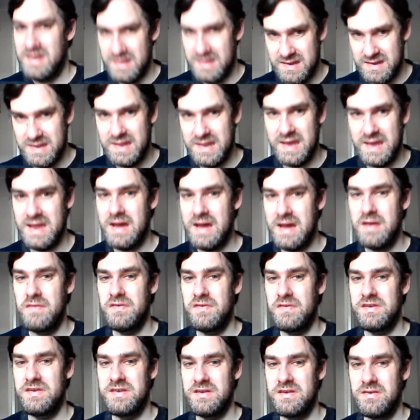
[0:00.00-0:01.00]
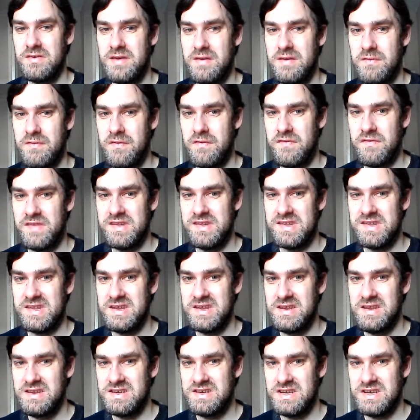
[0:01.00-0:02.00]
They overdo it with the
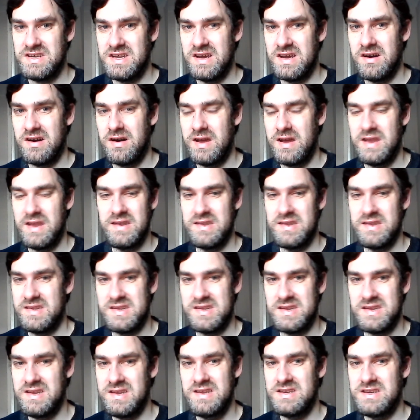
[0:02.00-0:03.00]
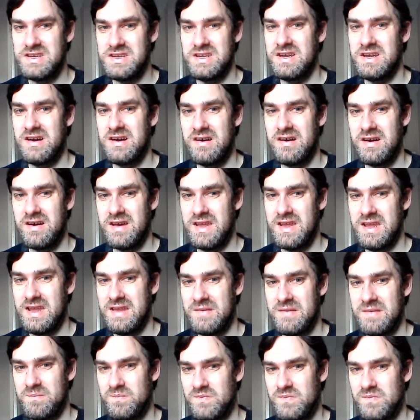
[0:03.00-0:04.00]
CGI. The
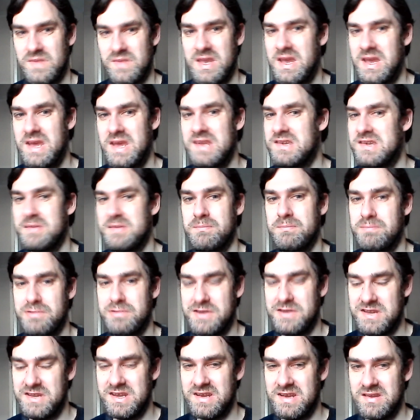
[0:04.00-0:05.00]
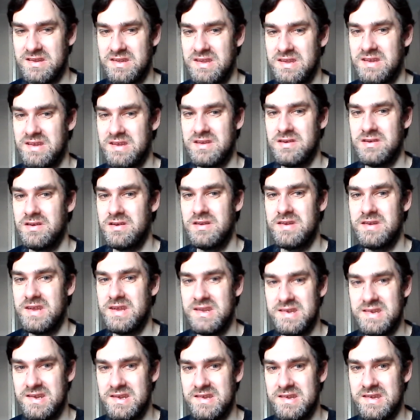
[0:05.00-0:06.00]
CGI isn't particularly good.
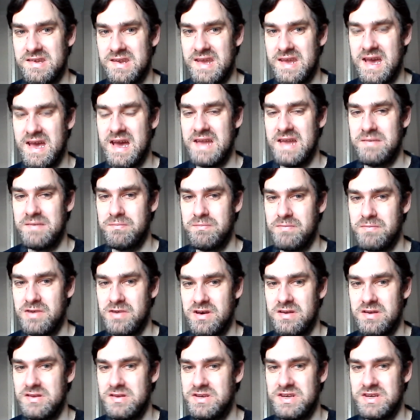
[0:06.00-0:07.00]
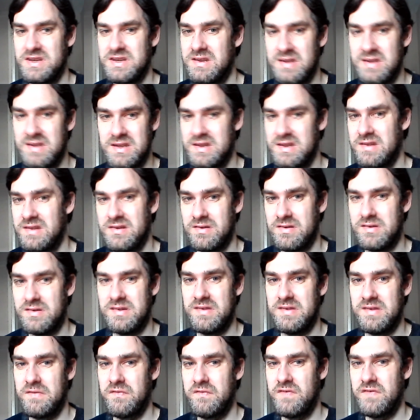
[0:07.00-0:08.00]
It doesn't add much. It
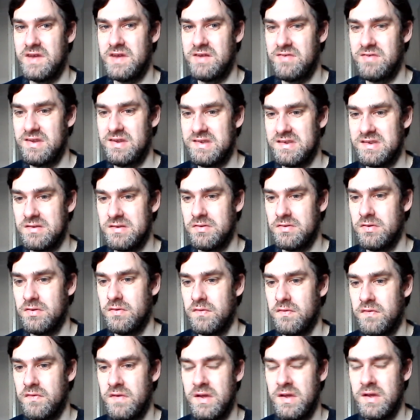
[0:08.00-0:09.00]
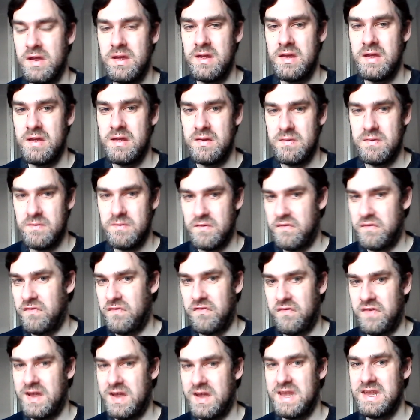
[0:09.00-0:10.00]
looks very sort of
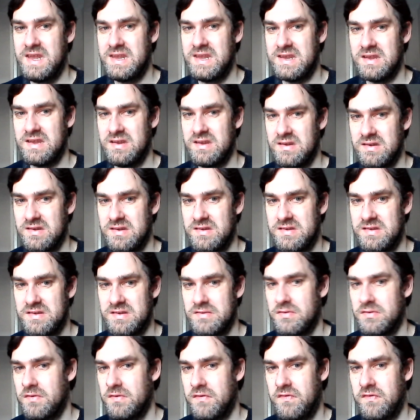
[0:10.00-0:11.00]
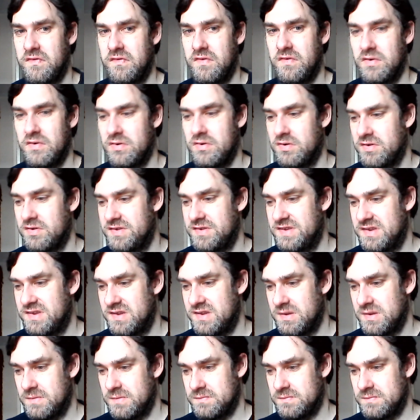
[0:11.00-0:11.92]
fake and sort of forced.